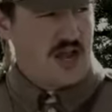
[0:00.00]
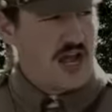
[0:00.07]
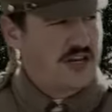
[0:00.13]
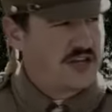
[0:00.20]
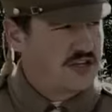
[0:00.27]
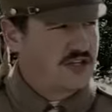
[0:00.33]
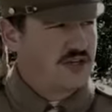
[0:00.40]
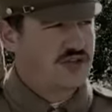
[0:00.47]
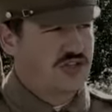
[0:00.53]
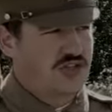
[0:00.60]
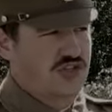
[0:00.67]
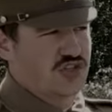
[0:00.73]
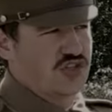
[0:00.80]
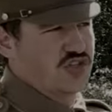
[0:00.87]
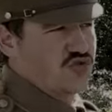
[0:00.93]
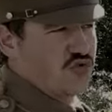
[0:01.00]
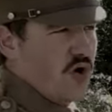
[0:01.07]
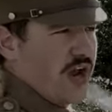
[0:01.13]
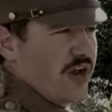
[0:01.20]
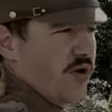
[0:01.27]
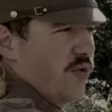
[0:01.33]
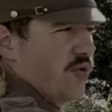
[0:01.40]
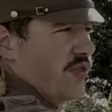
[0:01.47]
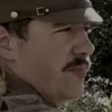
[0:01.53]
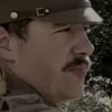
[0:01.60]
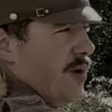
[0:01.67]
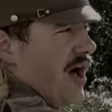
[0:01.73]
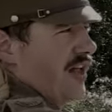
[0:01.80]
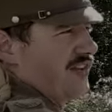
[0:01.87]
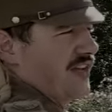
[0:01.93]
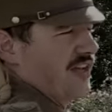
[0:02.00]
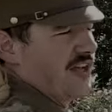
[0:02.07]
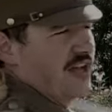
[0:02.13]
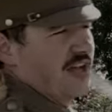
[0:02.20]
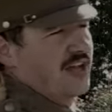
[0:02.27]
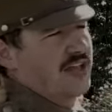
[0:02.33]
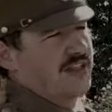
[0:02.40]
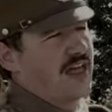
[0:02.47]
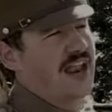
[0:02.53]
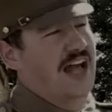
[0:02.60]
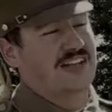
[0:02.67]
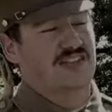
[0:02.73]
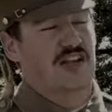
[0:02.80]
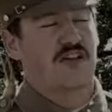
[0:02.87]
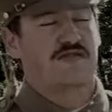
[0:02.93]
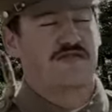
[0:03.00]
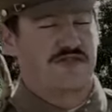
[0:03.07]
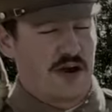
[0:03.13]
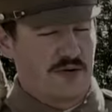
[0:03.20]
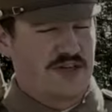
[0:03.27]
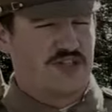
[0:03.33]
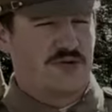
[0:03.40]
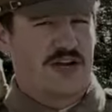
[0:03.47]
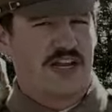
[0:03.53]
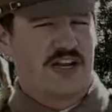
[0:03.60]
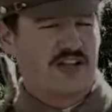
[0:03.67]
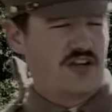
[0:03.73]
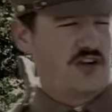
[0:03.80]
and use it to strike with the butt. Now that's very tricky to